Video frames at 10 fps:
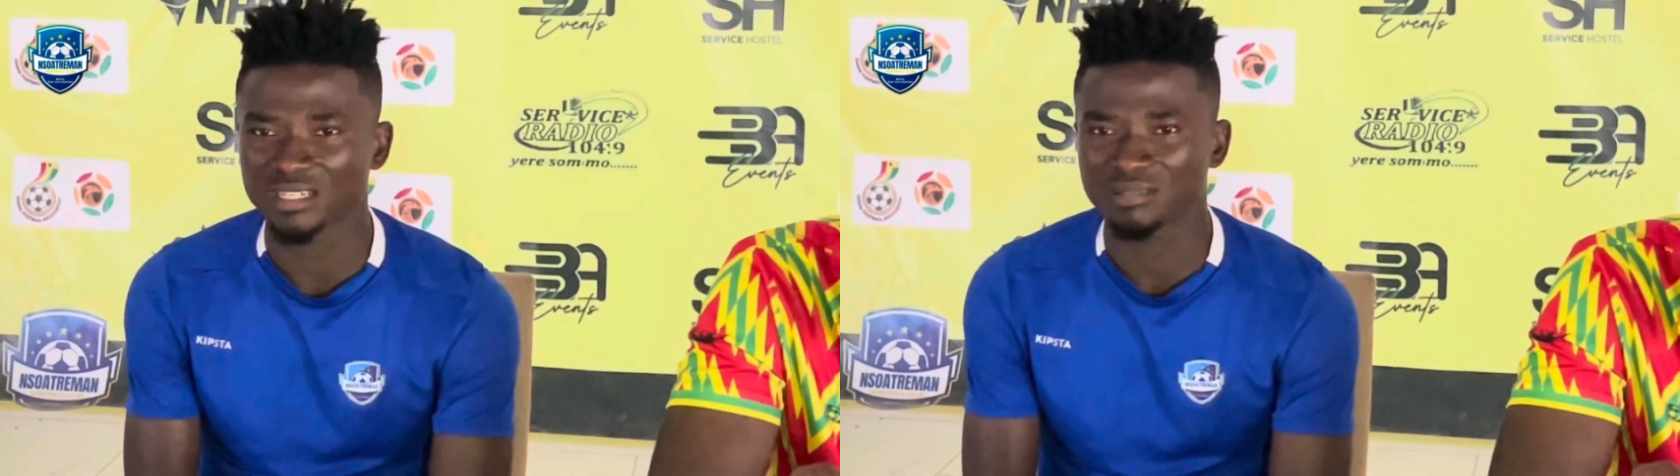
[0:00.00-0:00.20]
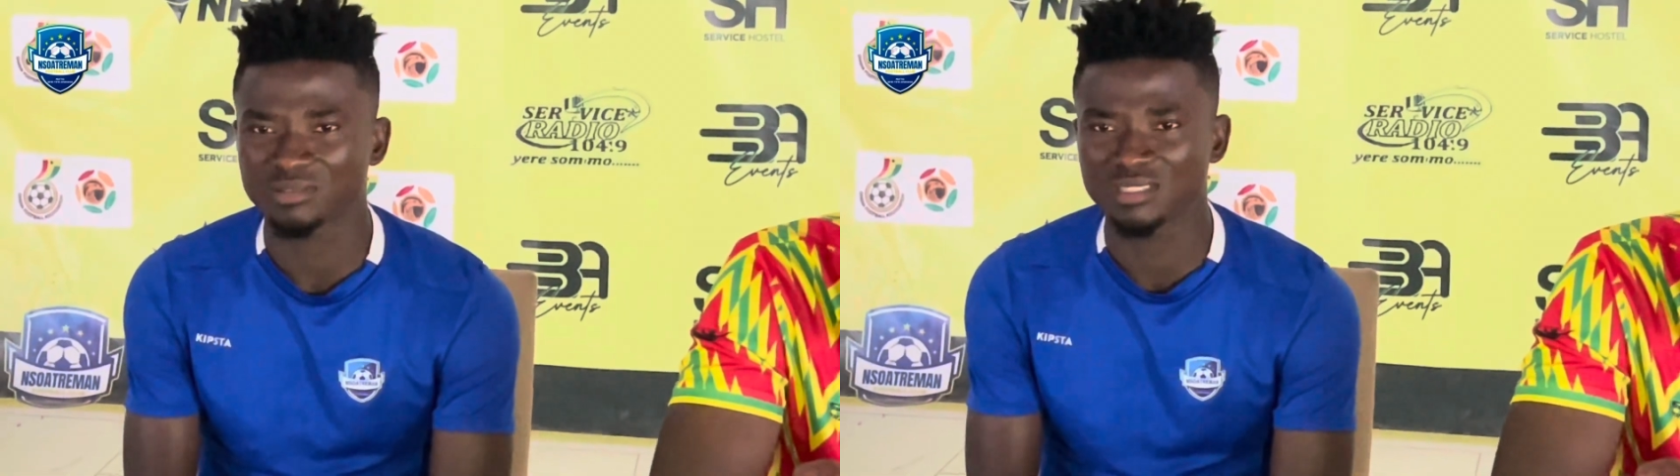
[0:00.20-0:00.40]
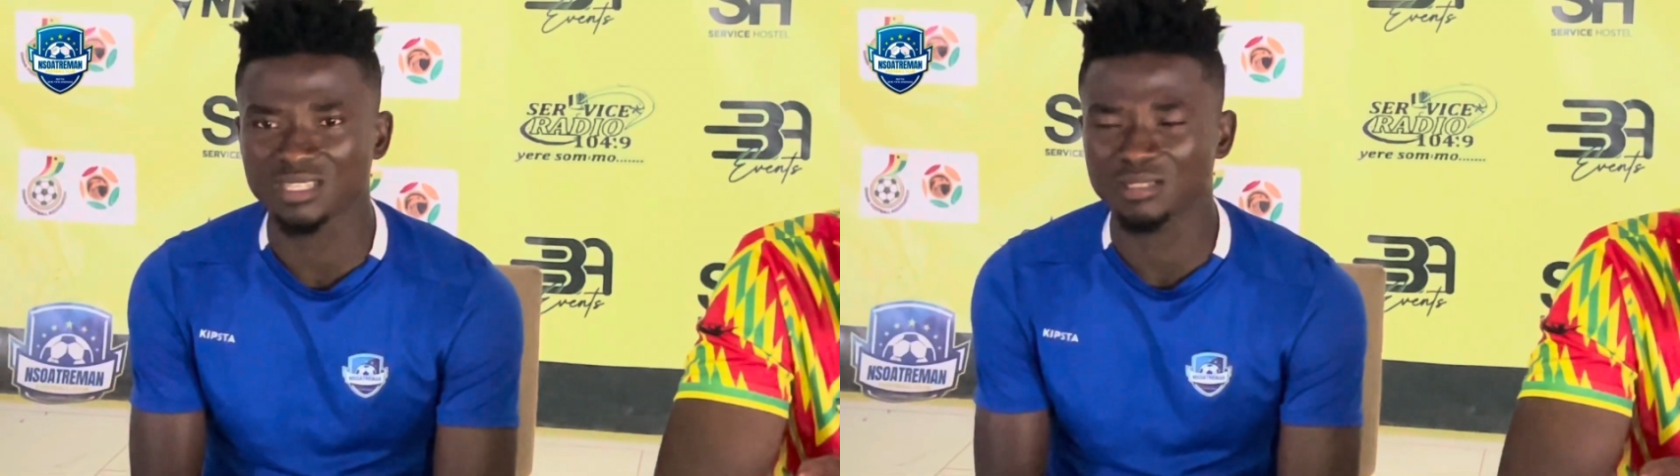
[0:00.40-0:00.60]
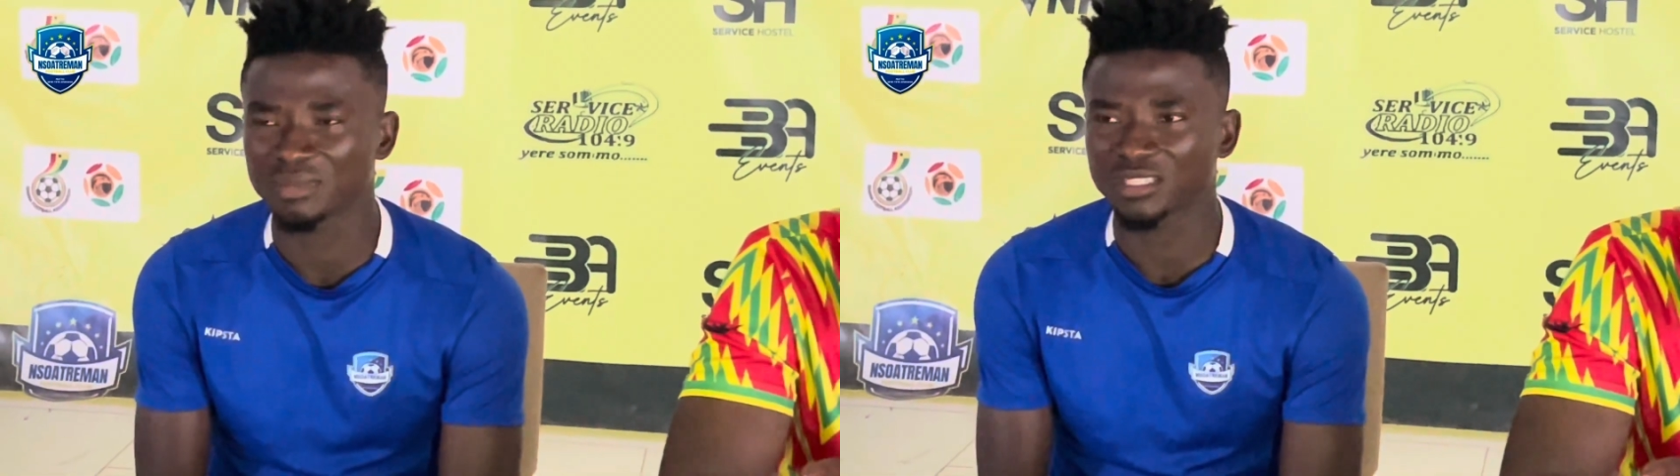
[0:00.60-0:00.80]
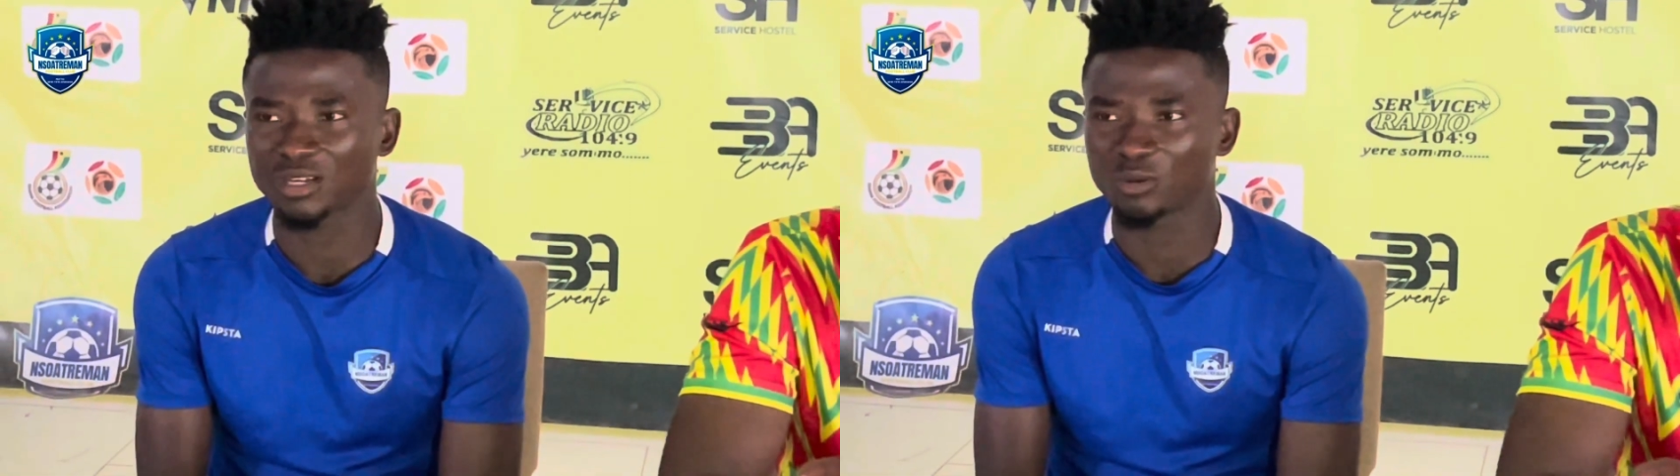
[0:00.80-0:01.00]
it's just a
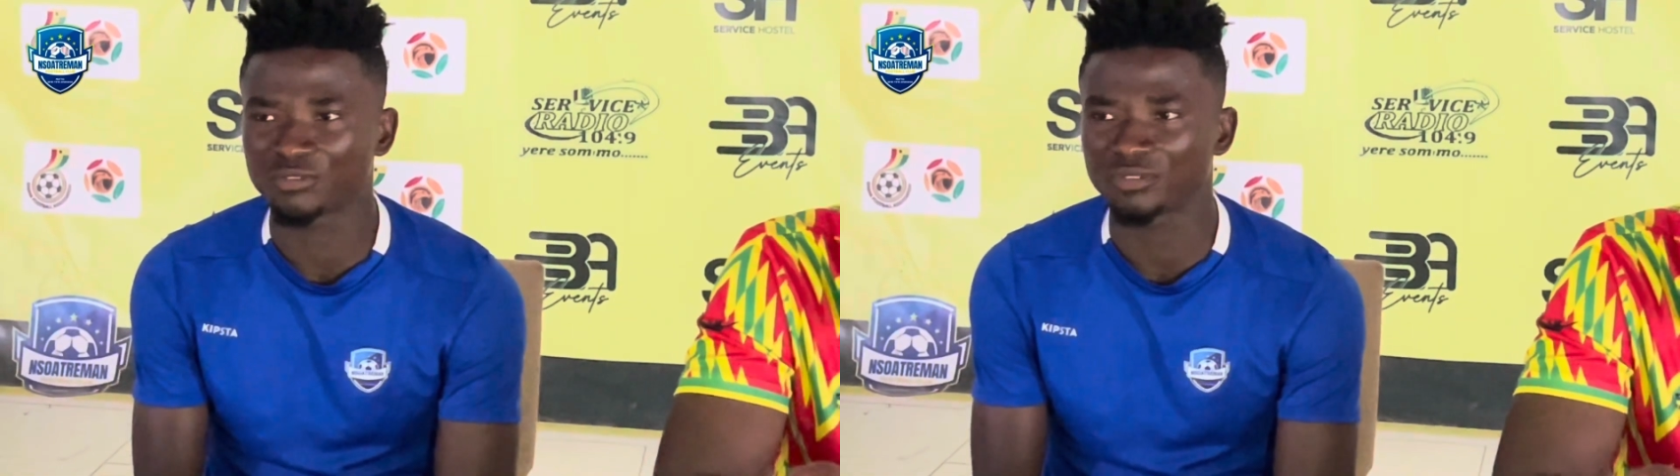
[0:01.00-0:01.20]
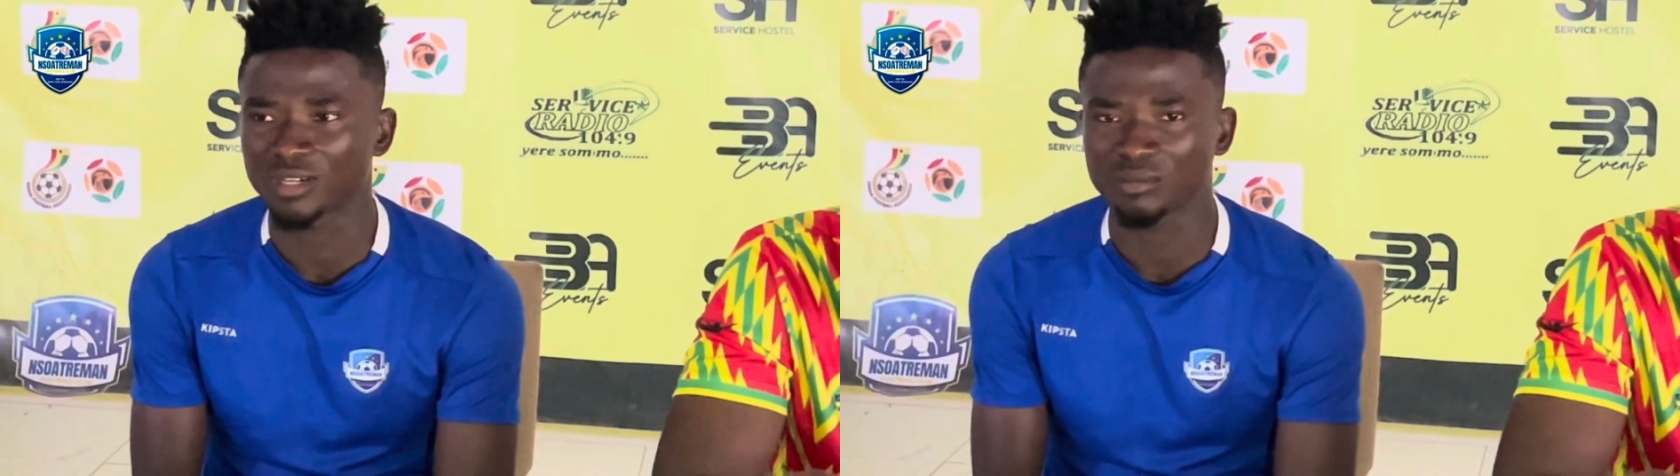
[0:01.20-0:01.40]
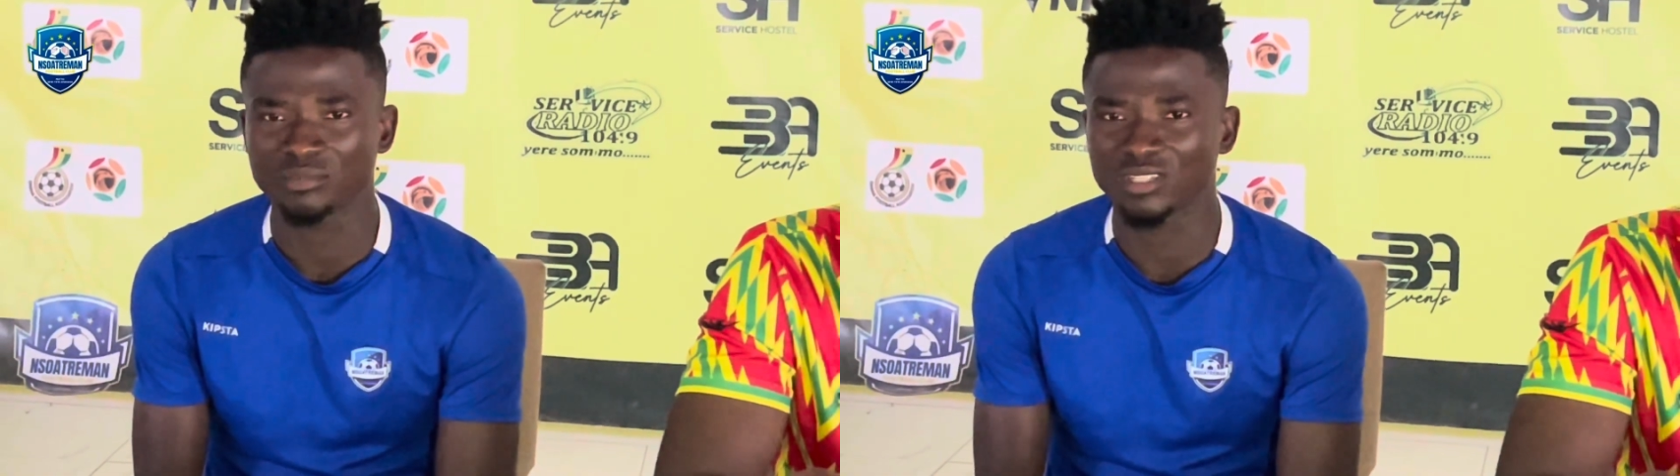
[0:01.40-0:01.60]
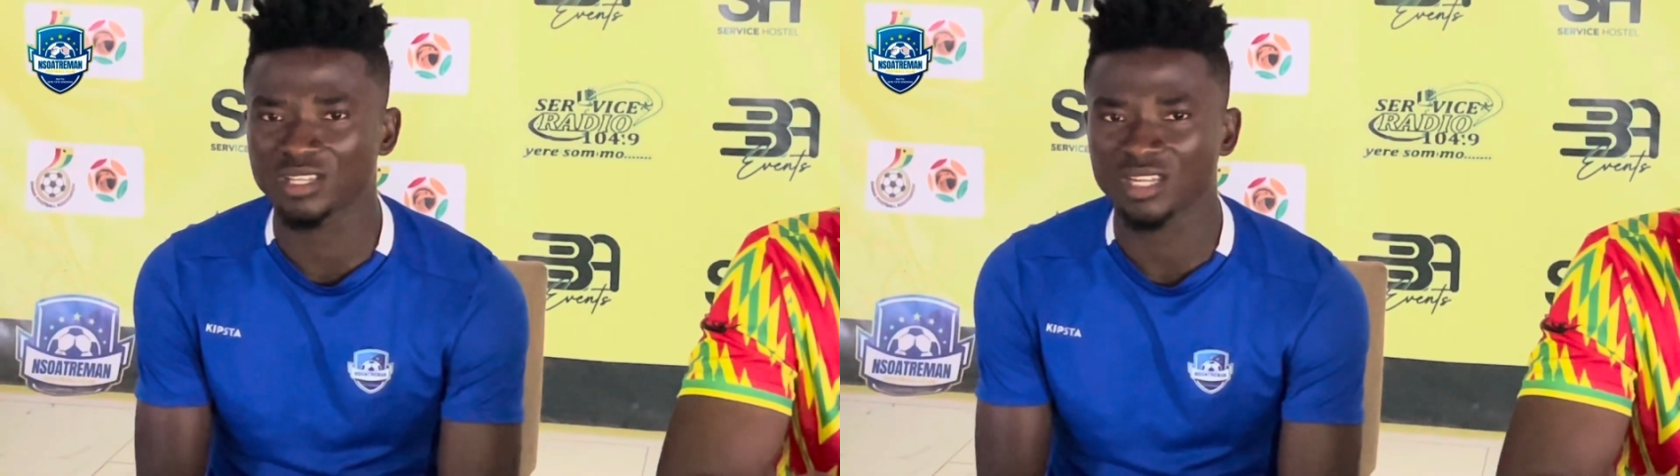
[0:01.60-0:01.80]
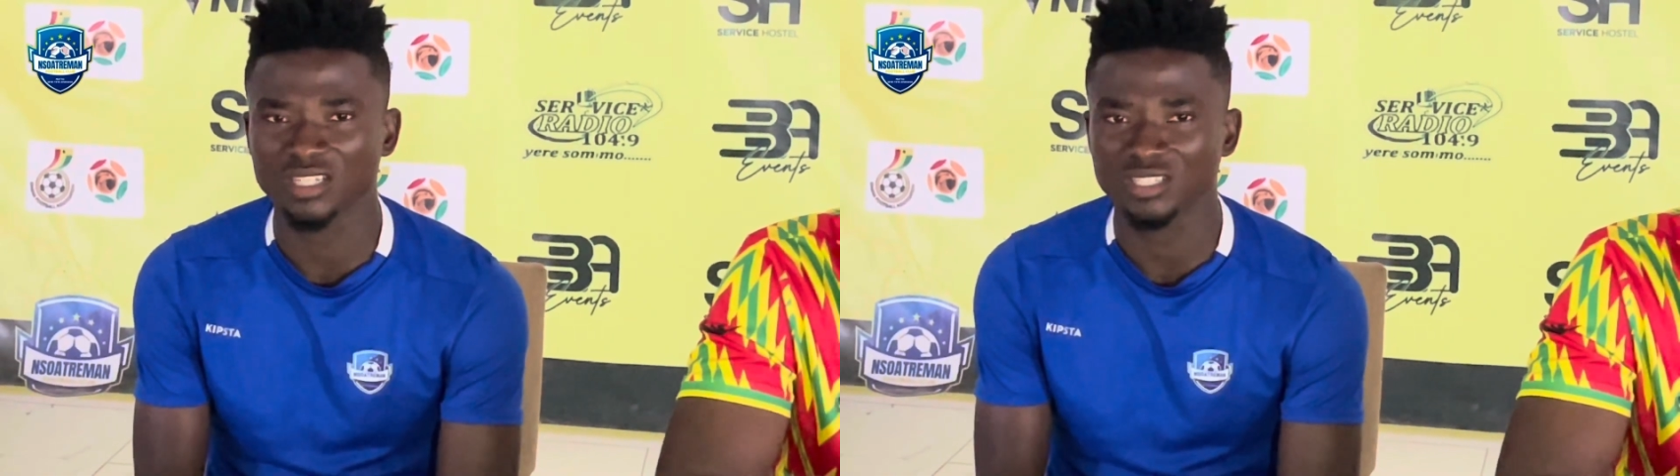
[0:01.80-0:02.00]
matter of
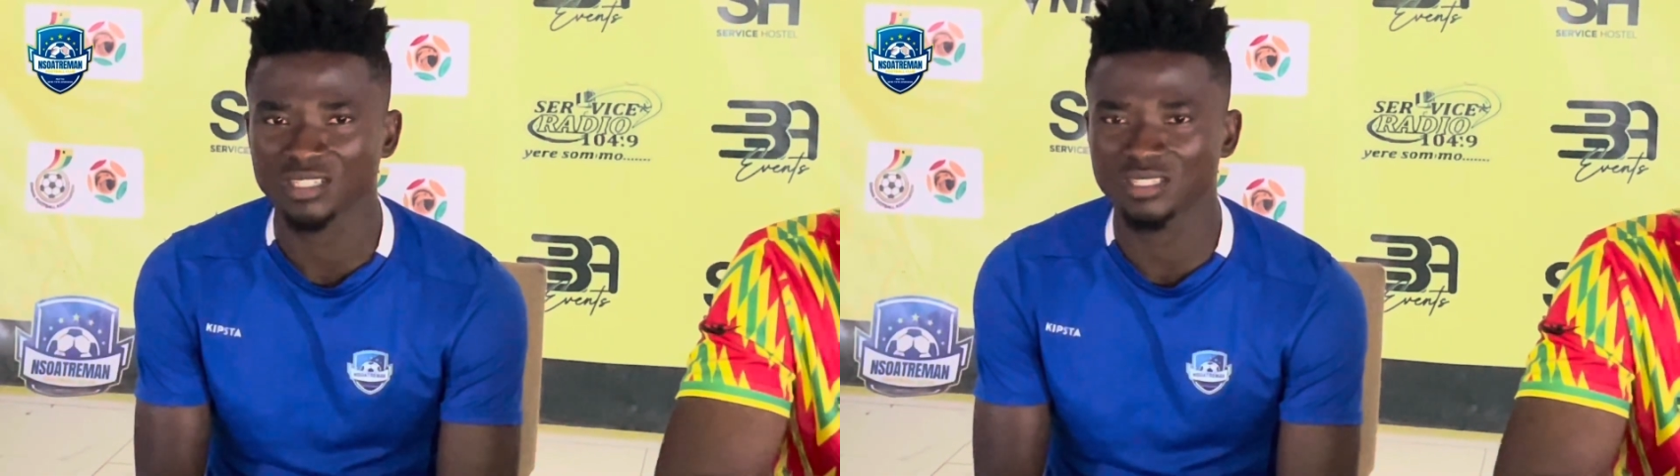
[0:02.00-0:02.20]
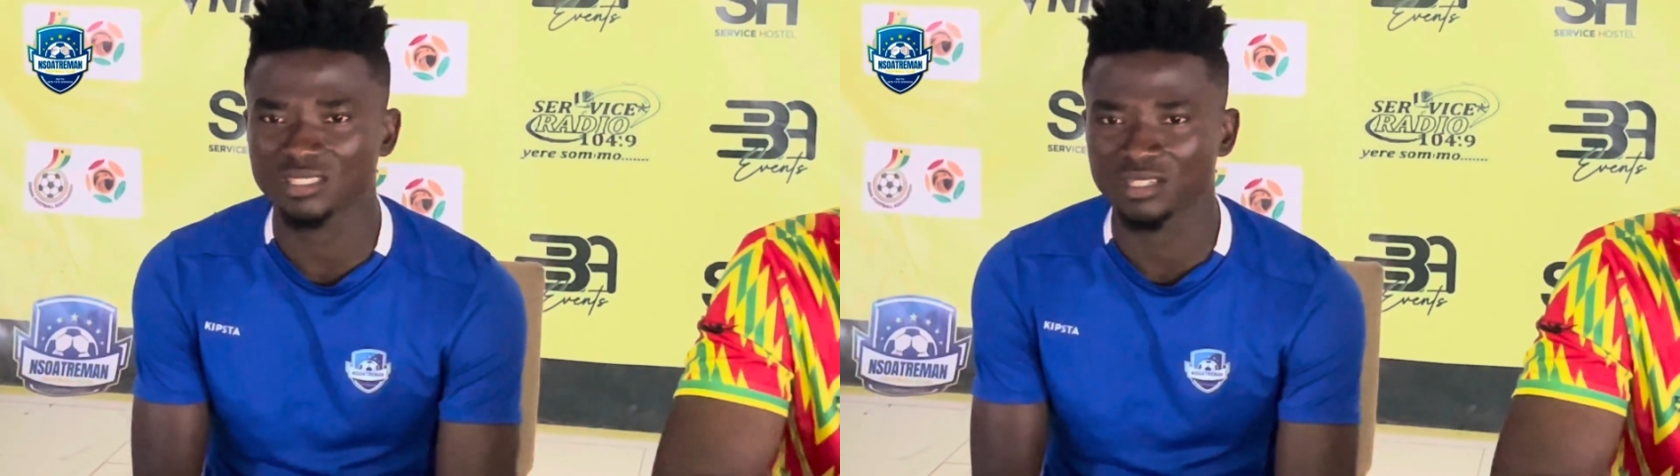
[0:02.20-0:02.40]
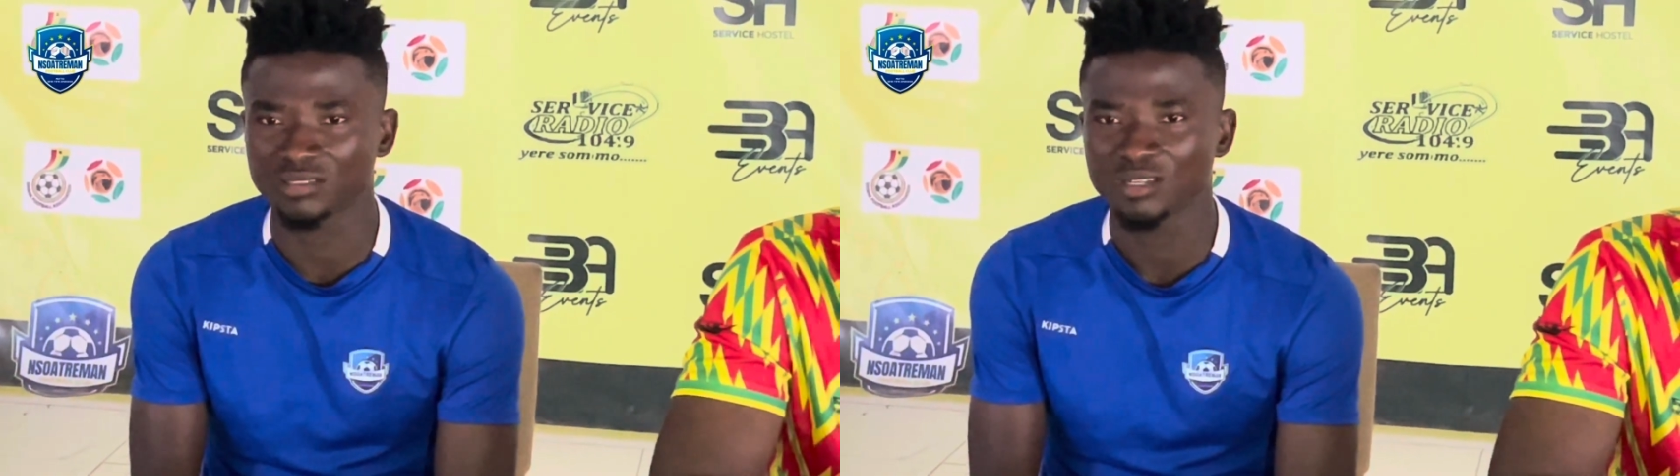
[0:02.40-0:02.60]
taking our chances and